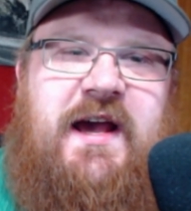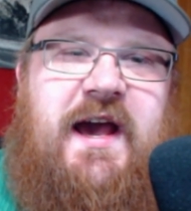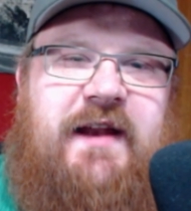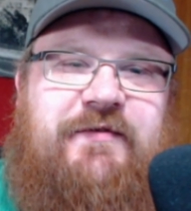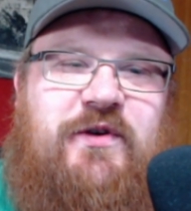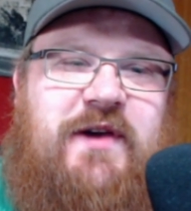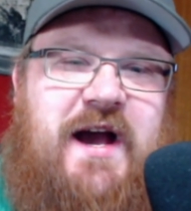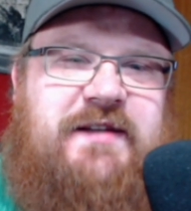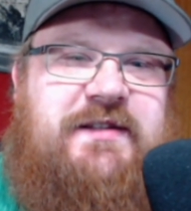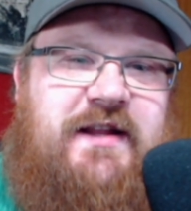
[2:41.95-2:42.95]
And if you
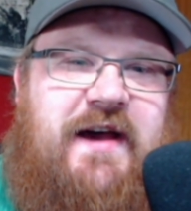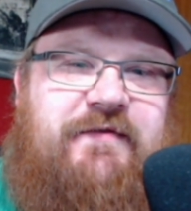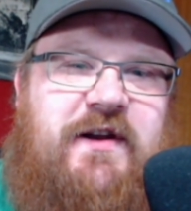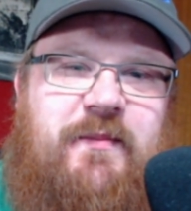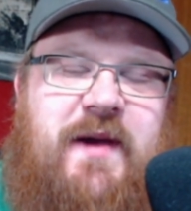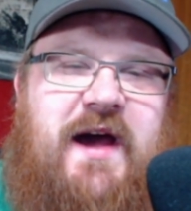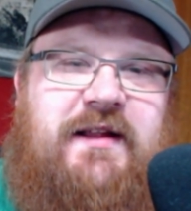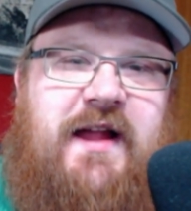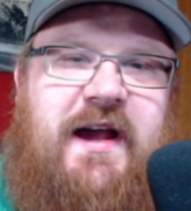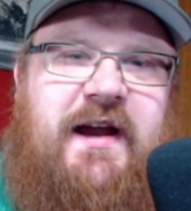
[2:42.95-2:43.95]
cast the left in a
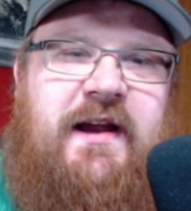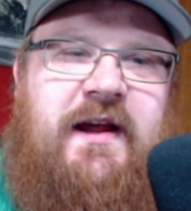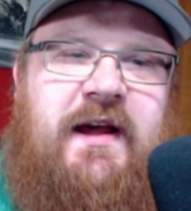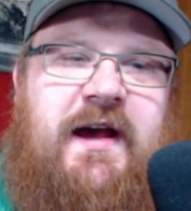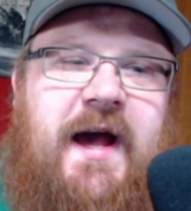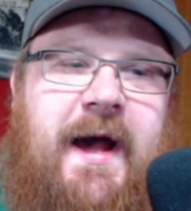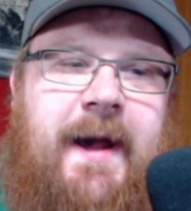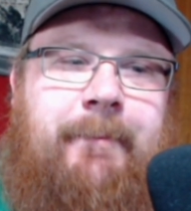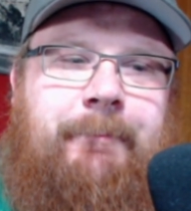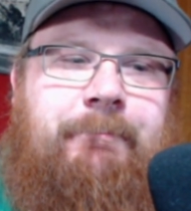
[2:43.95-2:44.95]
bad light,
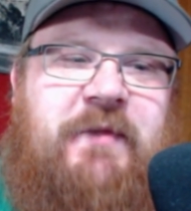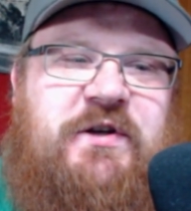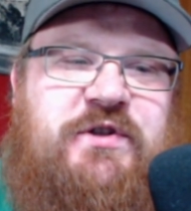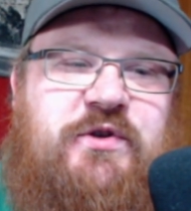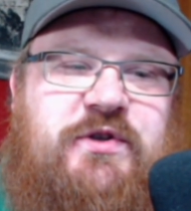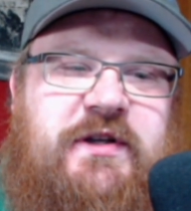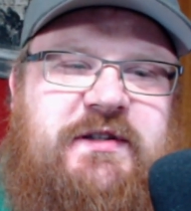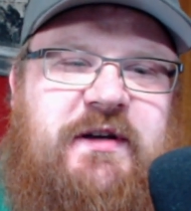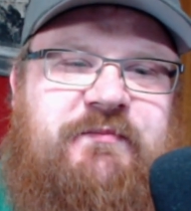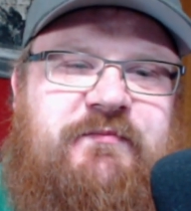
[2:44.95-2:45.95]
there's usually
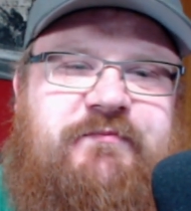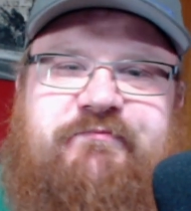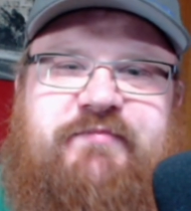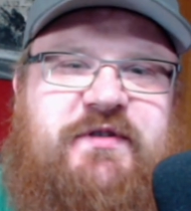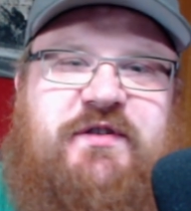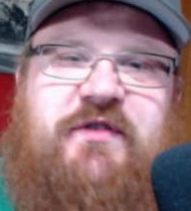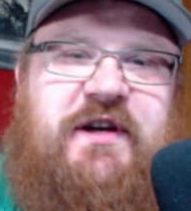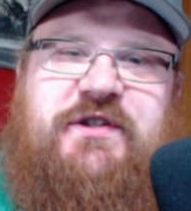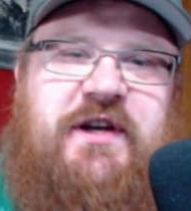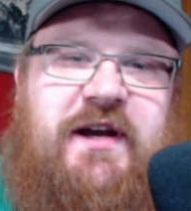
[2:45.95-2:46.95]
some
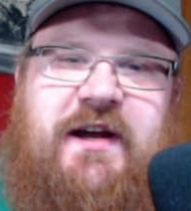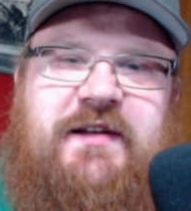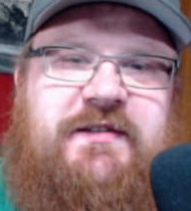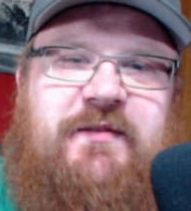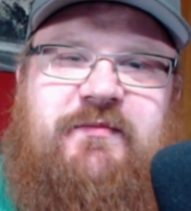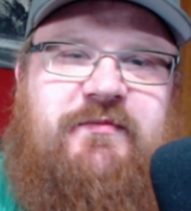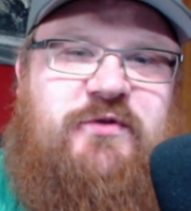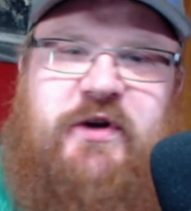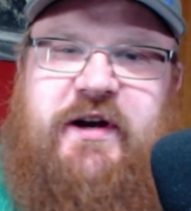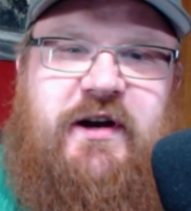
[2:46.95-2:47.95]
screeching and some
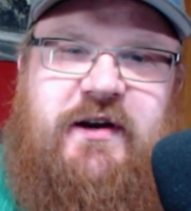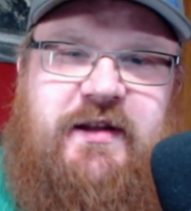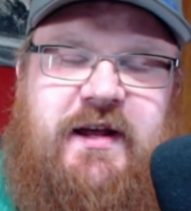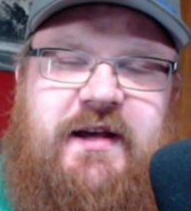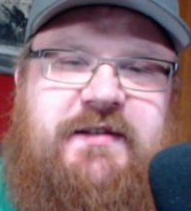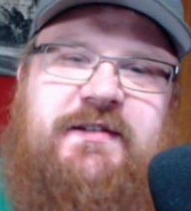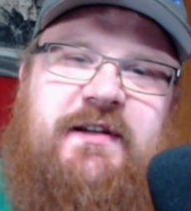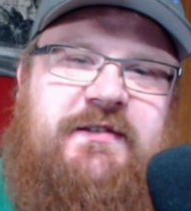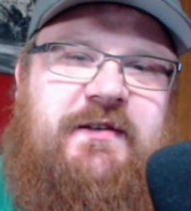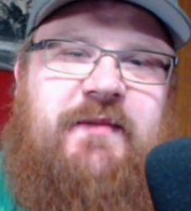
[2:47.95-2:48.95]
triggered this
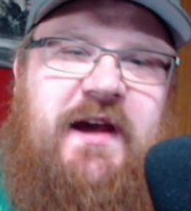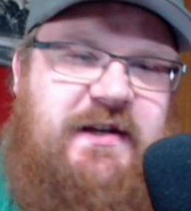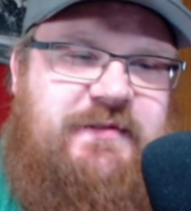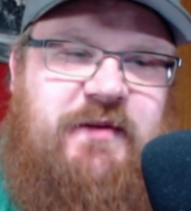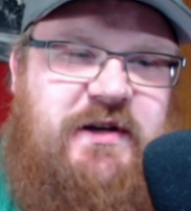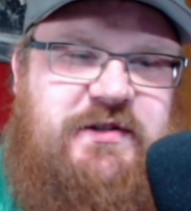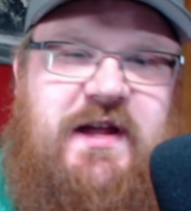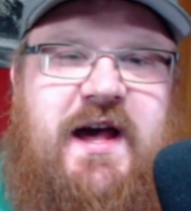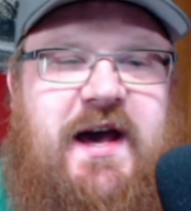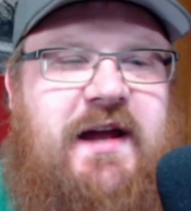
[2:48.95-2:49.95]
and some hate speech
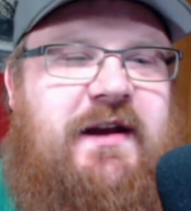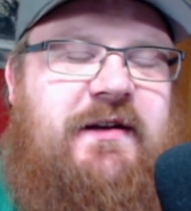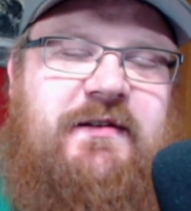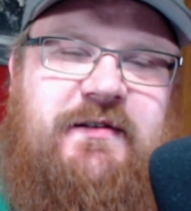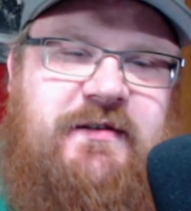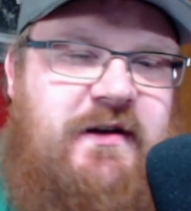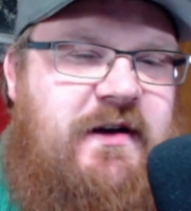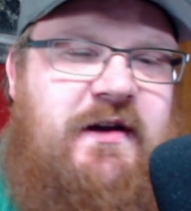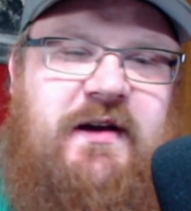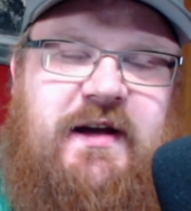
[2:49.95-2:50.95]
that and
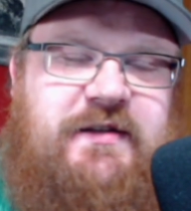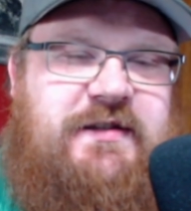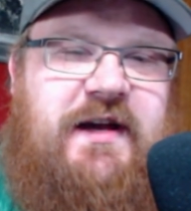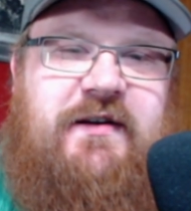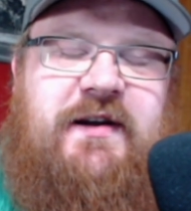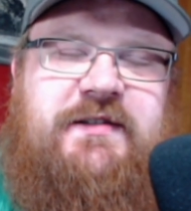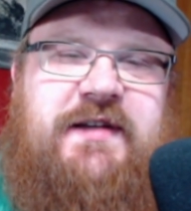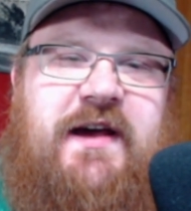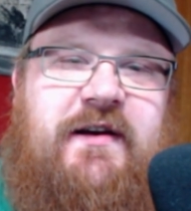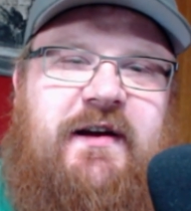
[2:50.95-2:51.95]
et cetera, et
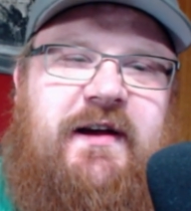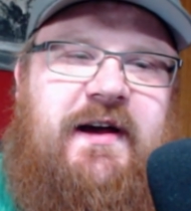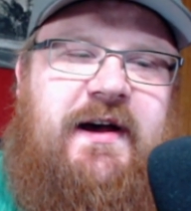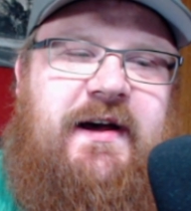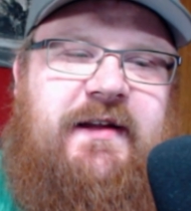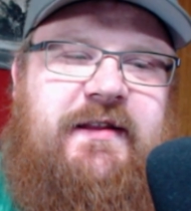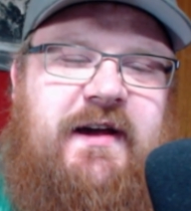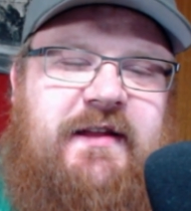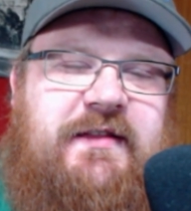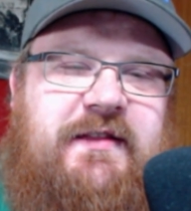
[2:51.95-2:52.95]
cetera.
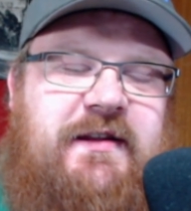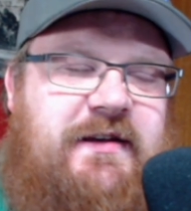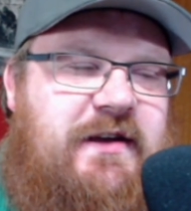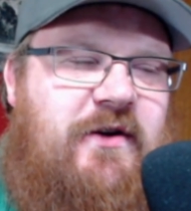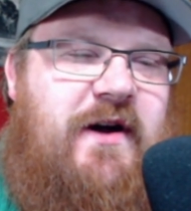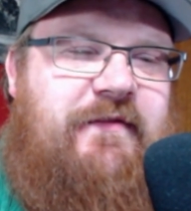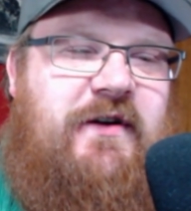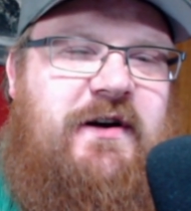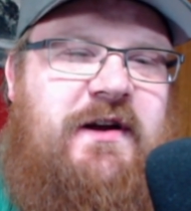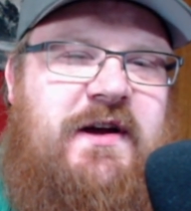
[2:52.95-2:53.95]
I've
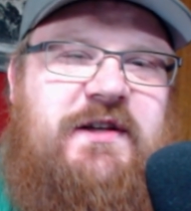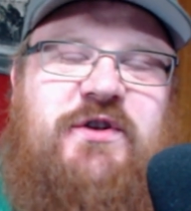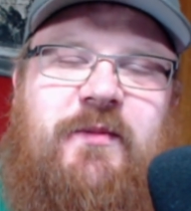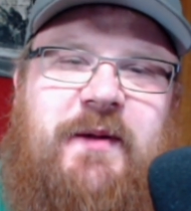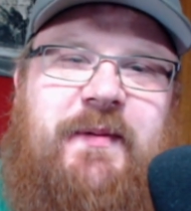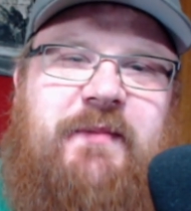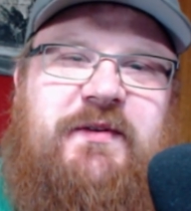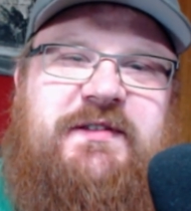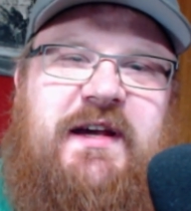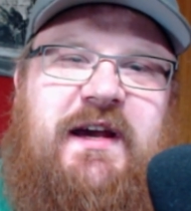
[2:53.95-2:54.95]
heard so many
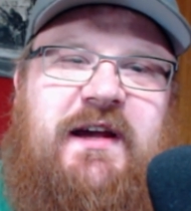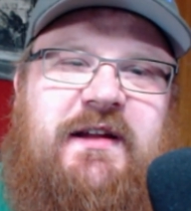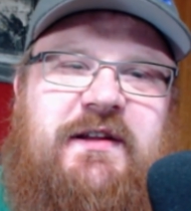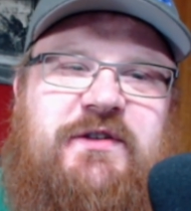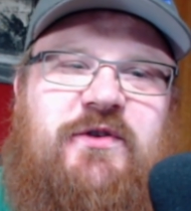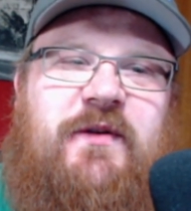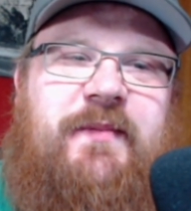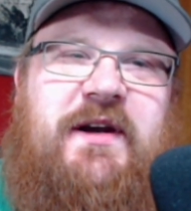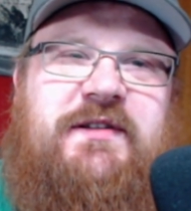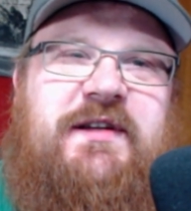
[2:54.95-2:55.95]
people say that Jordan
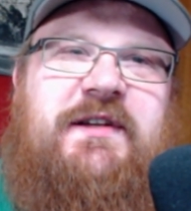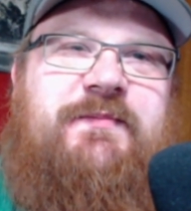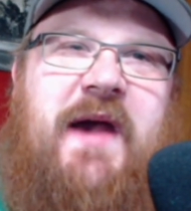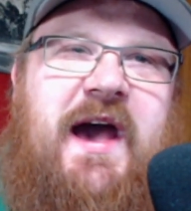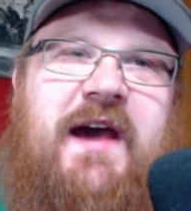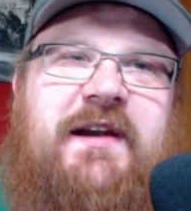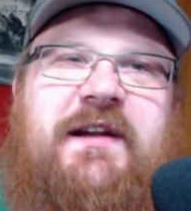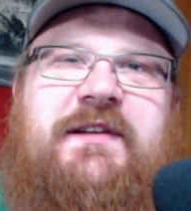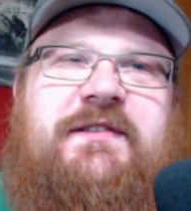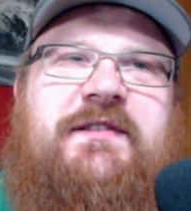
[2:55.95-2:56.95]
Peterson is bad and
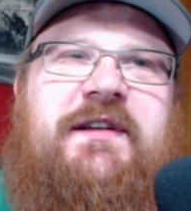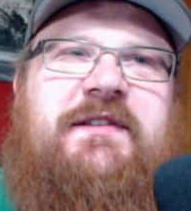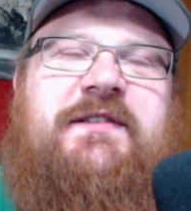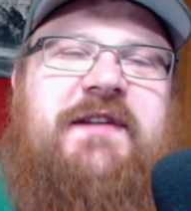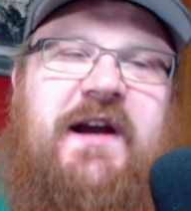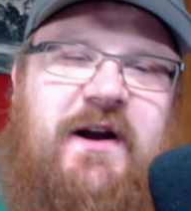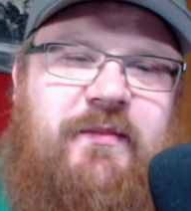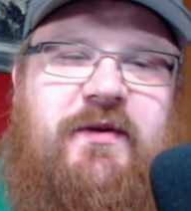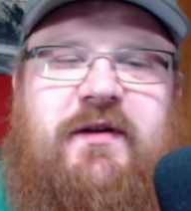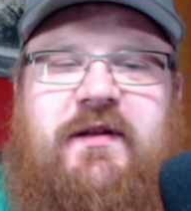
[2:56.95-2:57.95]
he's
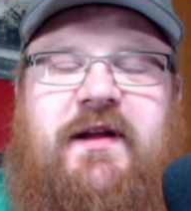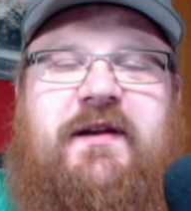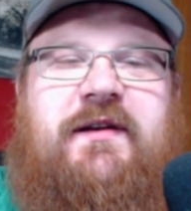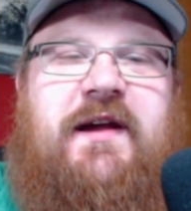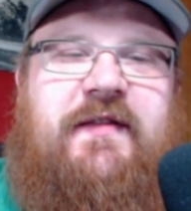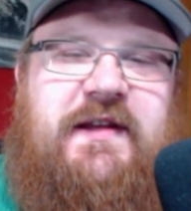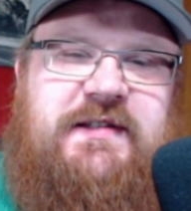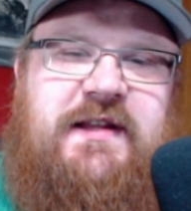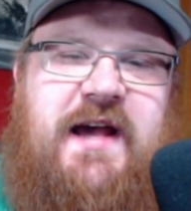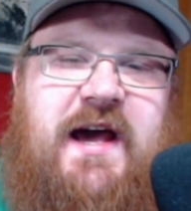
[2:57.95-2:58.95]
terrible and
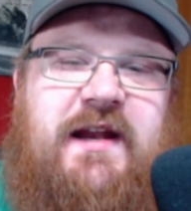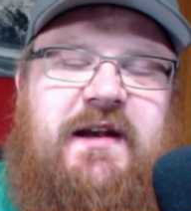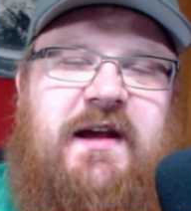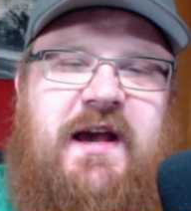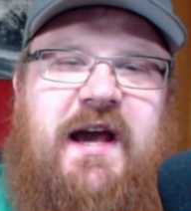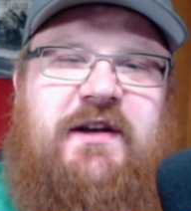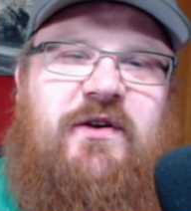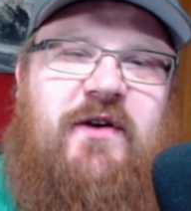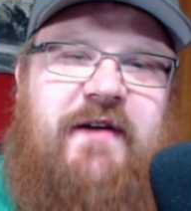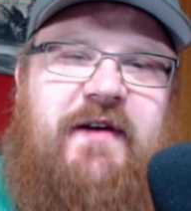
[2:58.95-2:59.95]
this and that. And
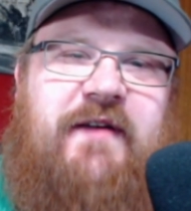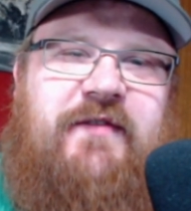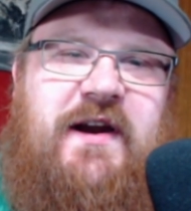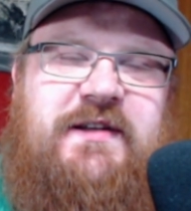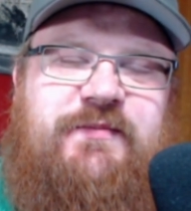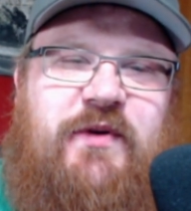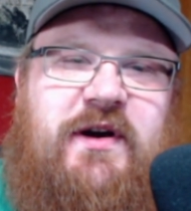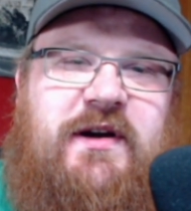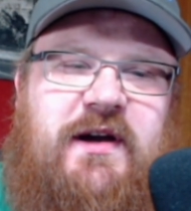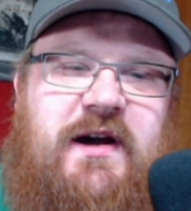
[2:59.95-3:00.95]
I've read his
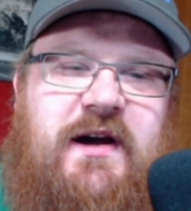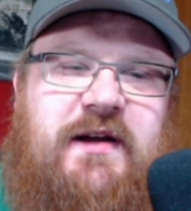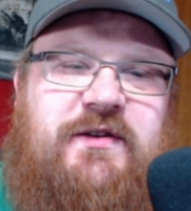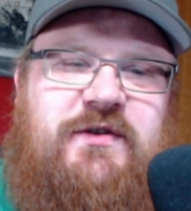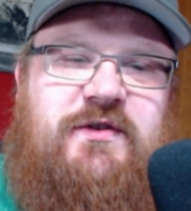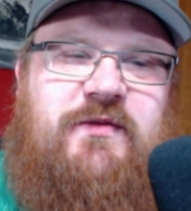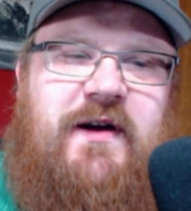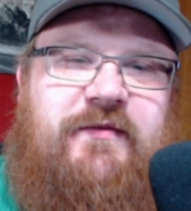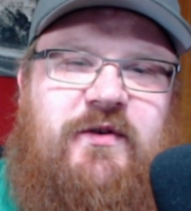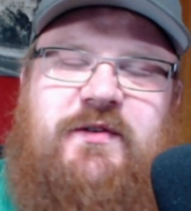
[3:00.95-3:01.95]
book,
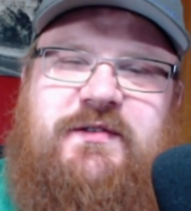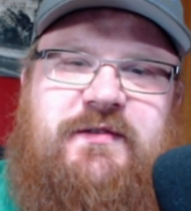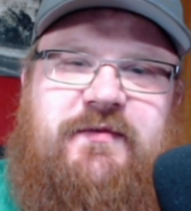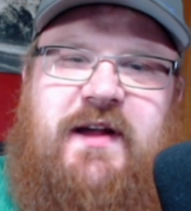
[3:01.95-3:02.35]
12 Rules of